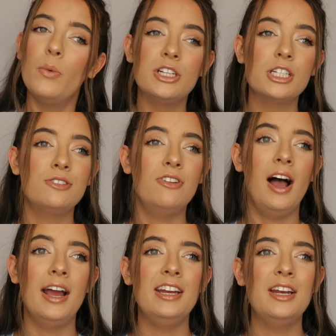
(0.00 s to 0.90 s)
which is
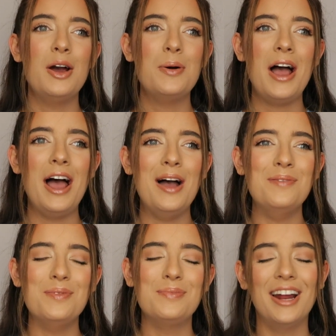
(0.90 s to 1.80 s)
fine,
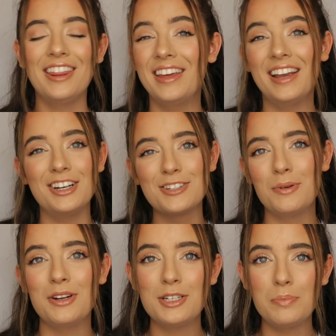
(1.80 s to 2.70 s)
but I think I just
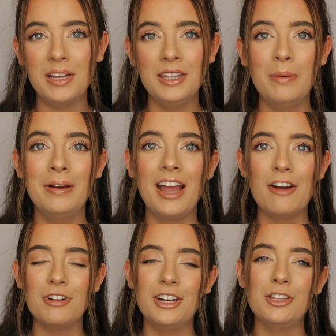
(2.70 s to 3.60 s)
wanted to bin them and
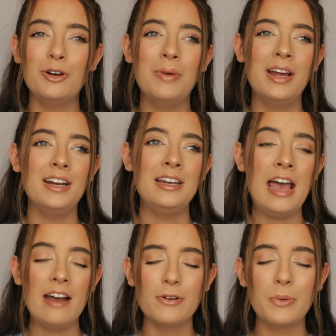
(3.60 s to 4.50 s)
get rid of them, and I
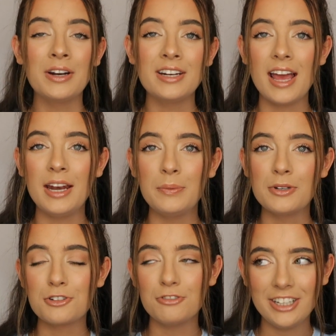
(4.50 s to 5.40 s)
never wanted
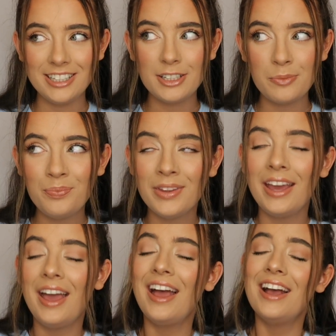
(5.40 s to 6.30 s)
anyone to read them.
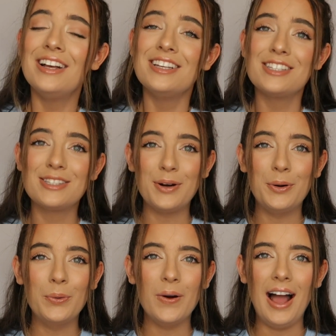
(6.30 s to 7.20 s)

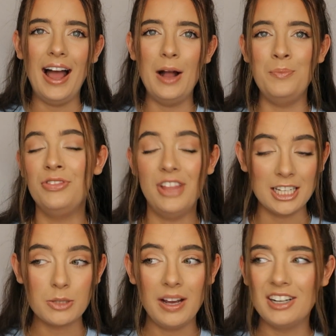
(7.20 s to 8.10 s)
So
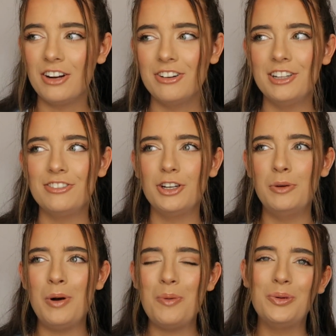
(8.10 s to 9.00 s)
that's why I got rid of
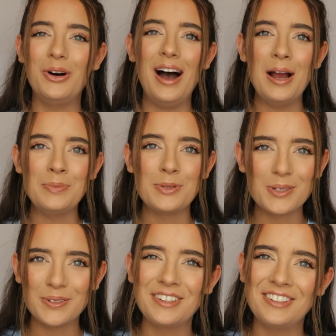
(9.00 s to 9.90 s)
them. But I'm
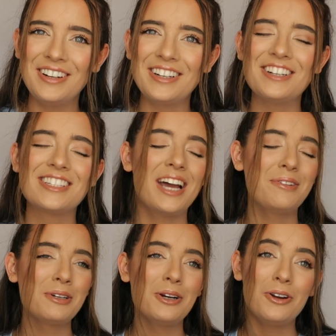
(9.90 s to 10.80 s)
so annoyed because
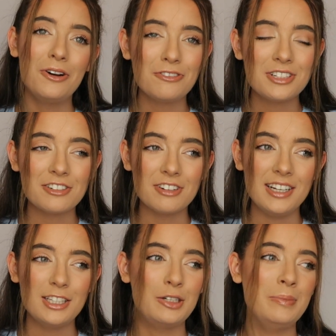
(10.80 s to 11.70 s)
I would love to
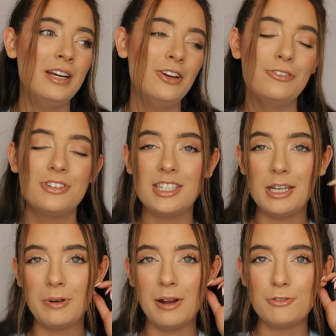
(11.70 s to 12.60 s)
read them love to
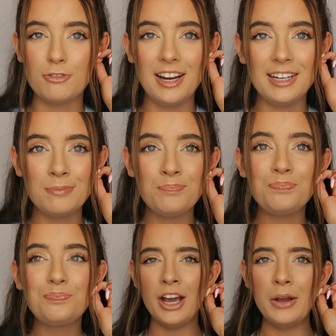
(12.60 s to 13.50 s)
see what I was writing.
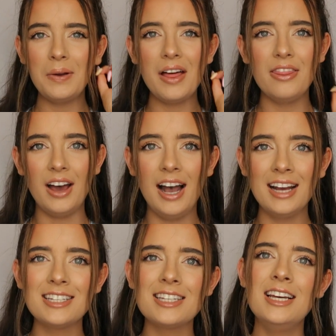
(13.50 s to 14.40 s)
Now
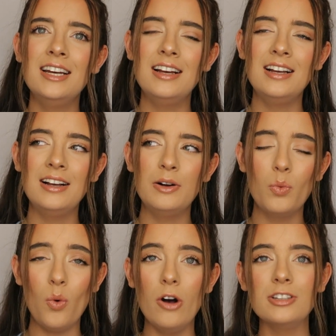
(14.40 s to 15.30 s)
that
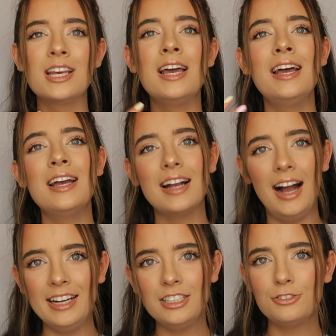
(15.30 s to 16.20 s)
was
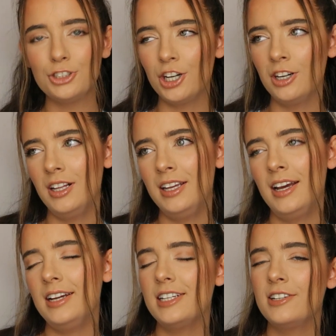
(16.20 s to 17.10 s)
kind of
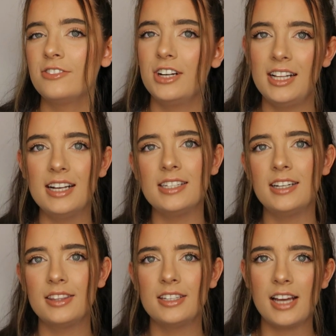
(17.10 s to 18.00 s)
journaling. I didn't realize
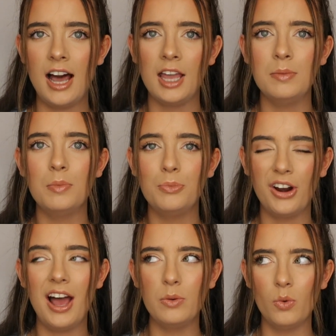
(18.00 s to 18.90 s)
it at the time,
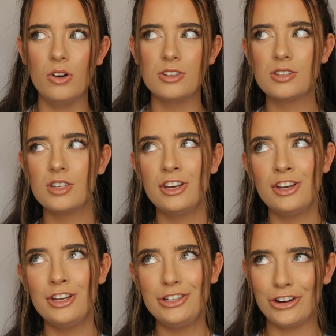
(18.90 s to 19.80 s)
but I was
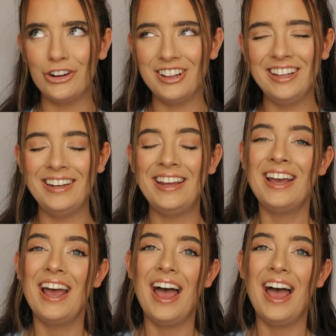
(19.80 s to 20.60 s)
journaling.